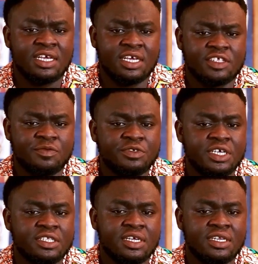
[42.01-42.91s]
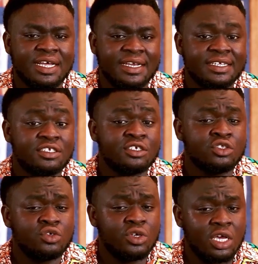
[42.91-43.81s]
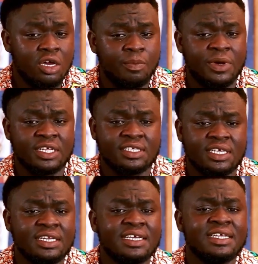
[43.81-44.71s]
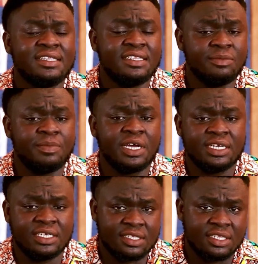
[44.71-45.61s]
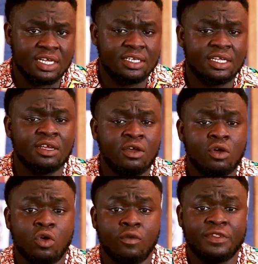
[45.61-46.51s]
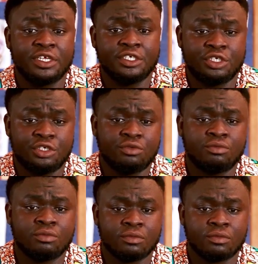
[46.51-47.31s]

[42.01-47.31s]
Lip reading: experience, and knowledge to help us gain a deeper understanding of the issue.